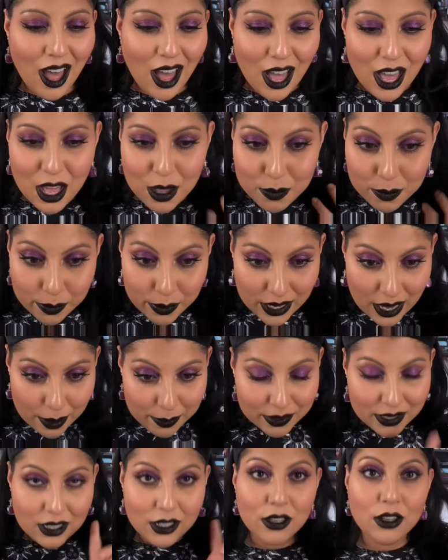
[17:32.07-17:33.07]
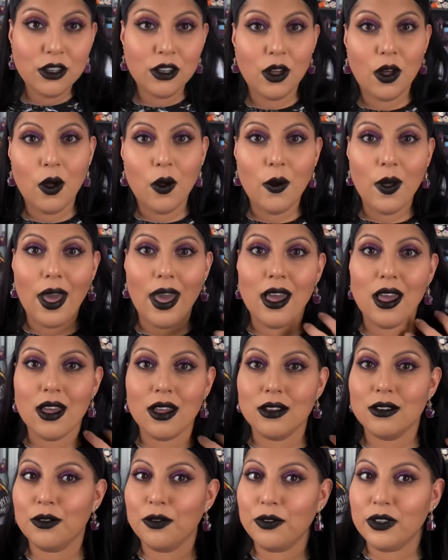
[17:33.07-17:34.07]
But I'm gonna go
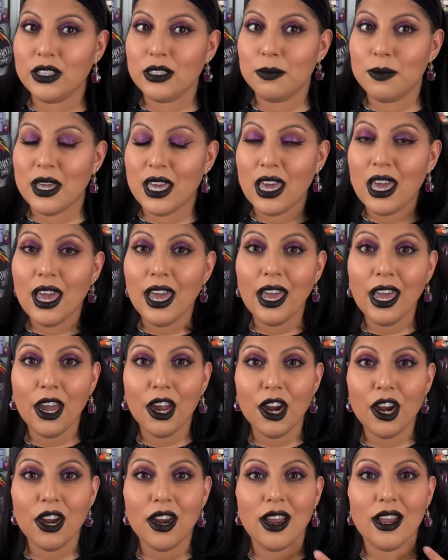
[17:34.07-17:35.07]
and fix my hair,